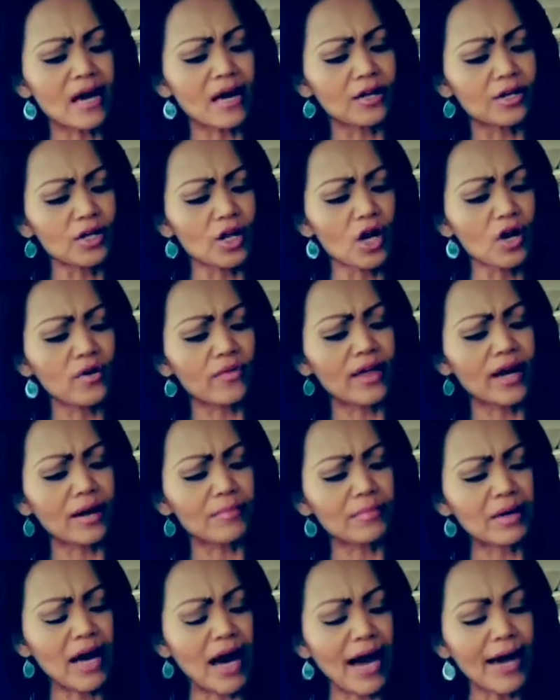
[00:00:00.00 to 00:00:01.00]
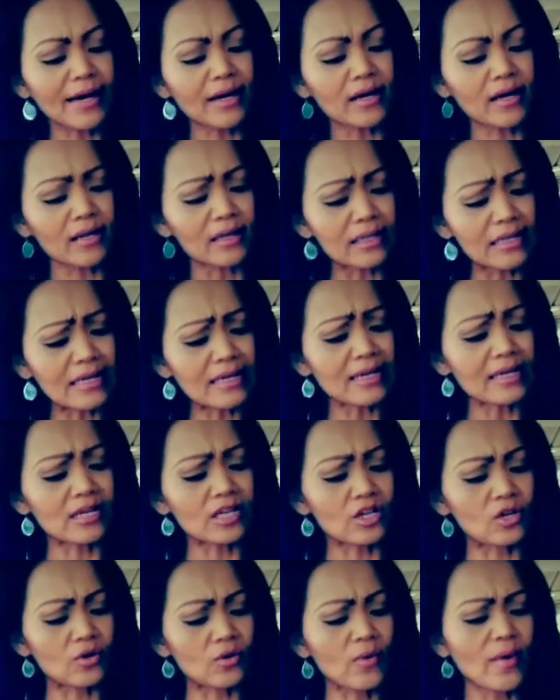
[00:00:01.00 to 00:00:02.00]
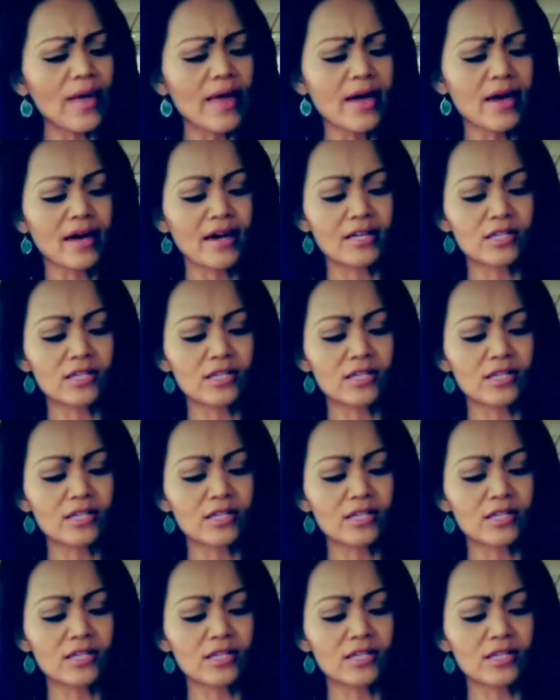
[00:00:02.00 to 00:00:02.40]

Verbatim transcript: and know that I'm guiding and leading you